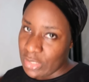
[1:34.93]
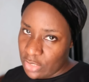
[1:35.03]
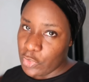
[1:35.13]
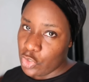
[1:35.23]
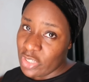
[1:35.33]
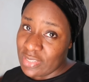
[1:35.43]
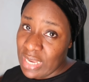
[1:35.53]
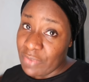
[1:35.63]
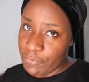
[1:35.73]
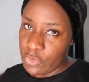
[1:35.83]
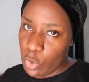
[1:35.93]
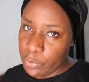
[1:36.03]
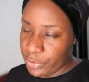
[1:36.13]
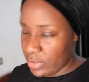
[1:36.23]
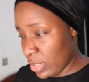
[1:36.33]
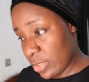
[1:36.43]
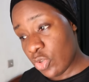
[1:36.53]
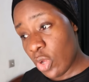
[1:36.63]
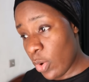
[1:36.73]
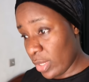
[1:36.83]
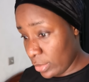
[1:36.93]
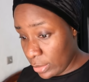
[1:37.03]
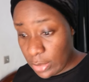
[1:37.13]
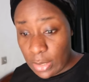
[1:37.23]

The video is still at fifty-one percent. You know what?